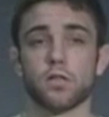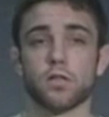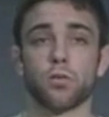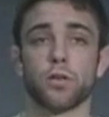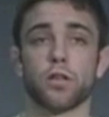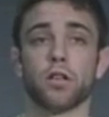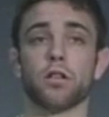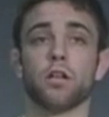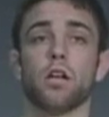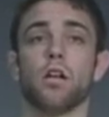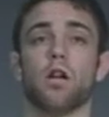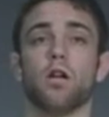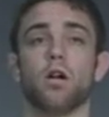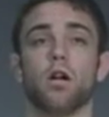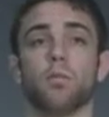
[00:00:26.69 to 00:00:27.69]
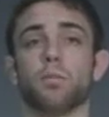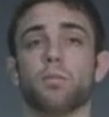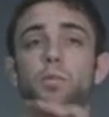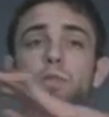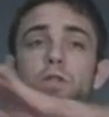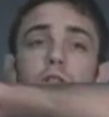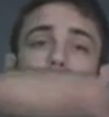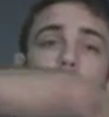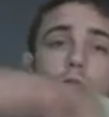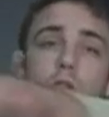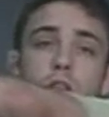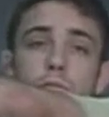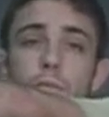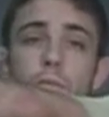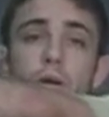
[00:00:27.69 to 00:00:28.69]
So here, I'm going to be reaching
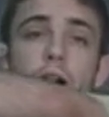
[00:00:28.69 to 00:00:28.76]
across my